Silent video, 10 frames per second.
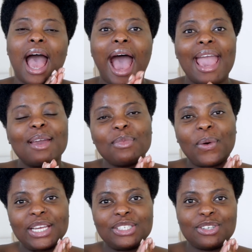I am
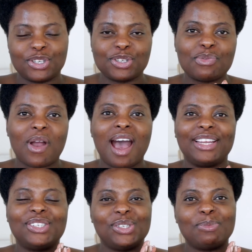going to try
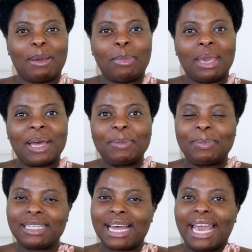to do my
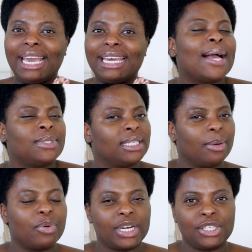makeup like how
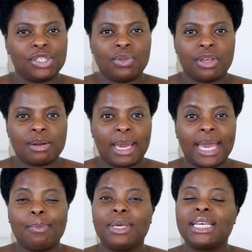celebrities do their
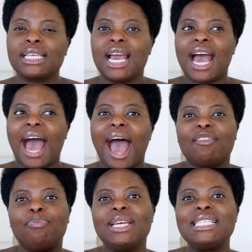makeup, because
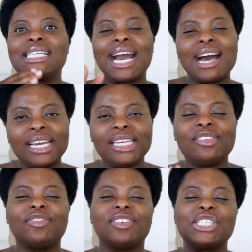I've been kind
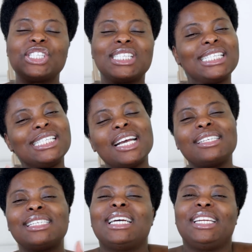of not
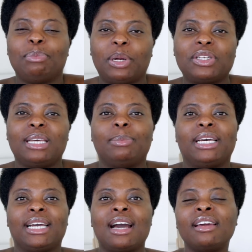studying per se,
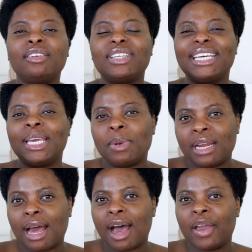but kind of like keeping
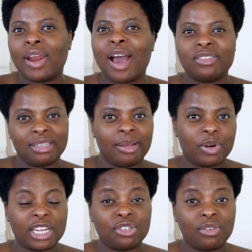an eye on how
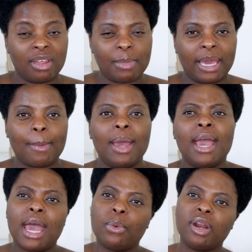celebrities do their makeup.
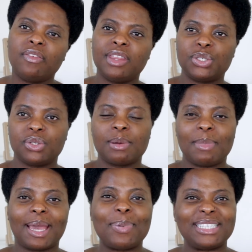And whenever they do their
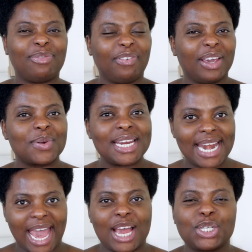makeup, it's very
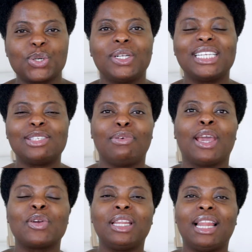natural, it's
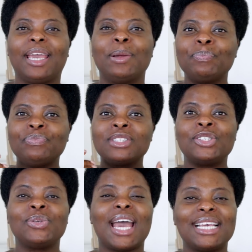very like
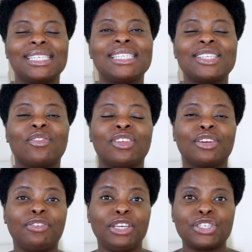to the essence of their
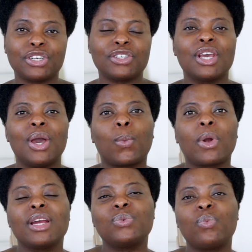features,
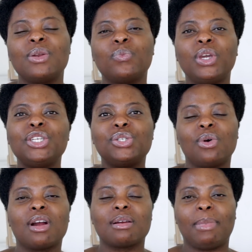whereas when we
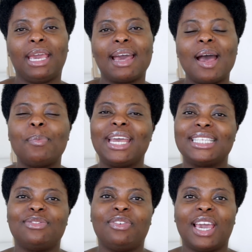do our makeup,
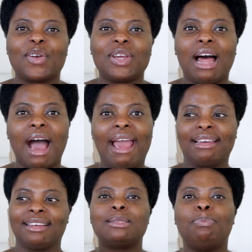it's very
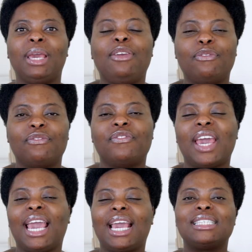like deep
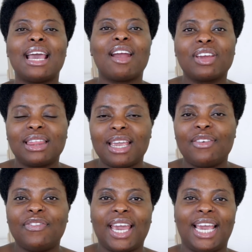face, everything
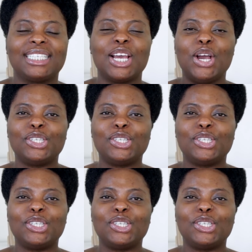face.